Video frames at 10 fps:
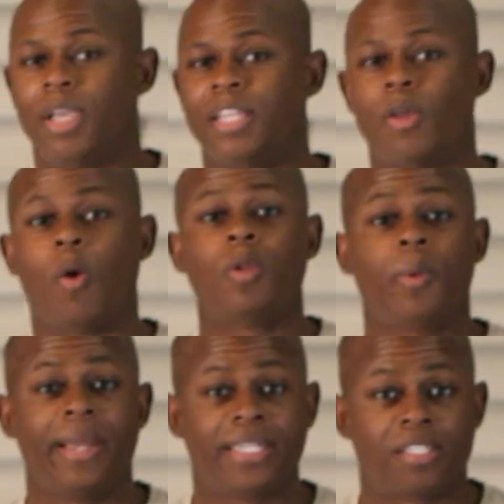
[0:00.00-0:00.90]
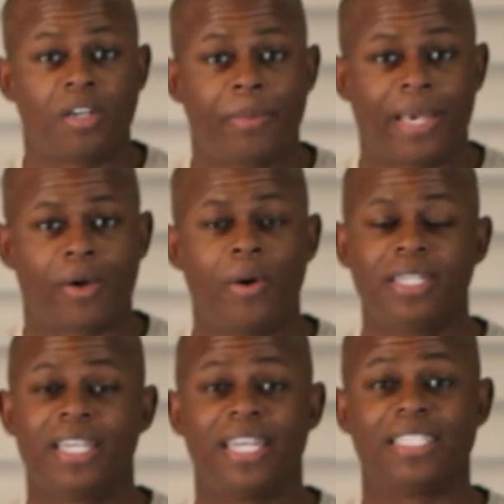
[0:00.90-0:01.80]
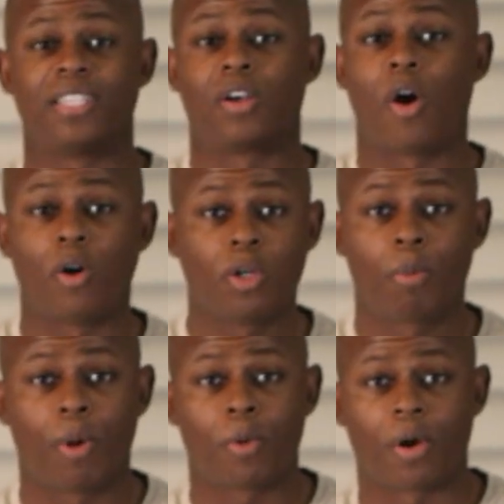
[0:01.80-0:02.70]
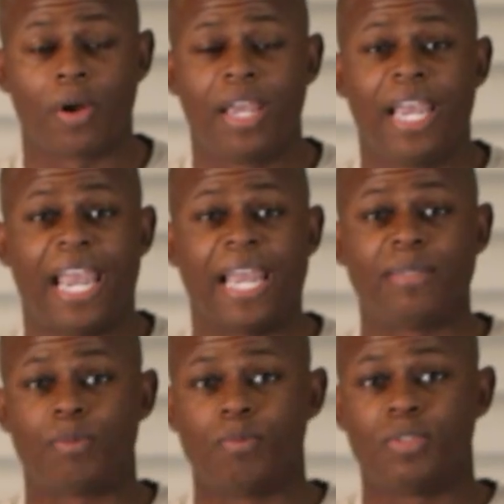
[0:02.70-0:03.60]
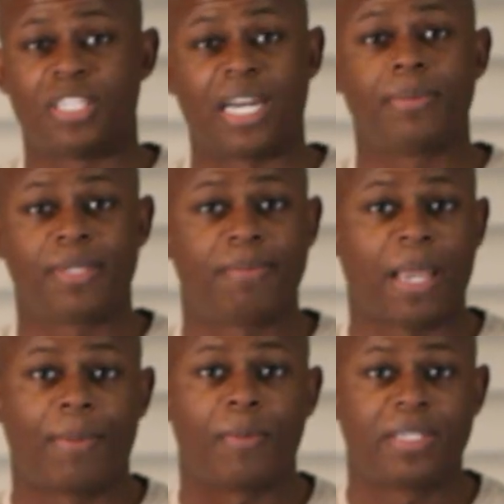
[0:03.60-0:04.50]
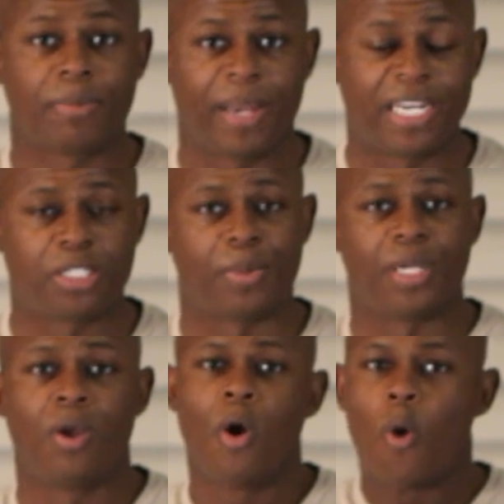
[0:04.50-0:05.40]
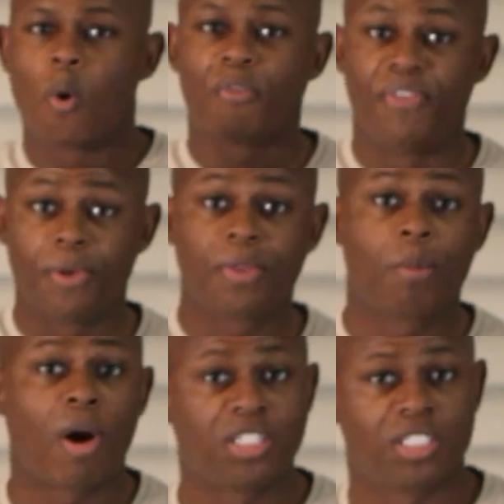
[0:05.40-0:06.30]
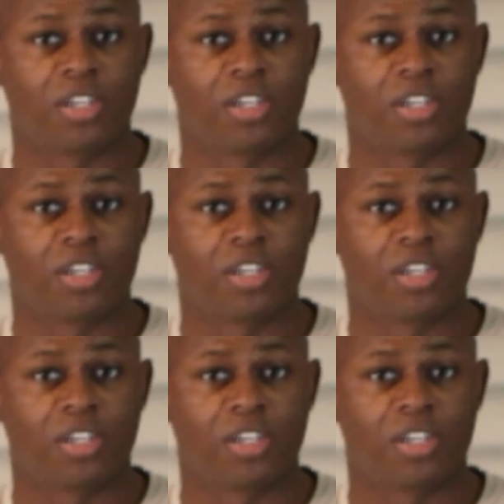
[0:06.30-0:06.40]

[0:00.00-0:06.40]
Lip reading: And the only way to turn it back on is to call your broker and set up some type of risk management or fill the margin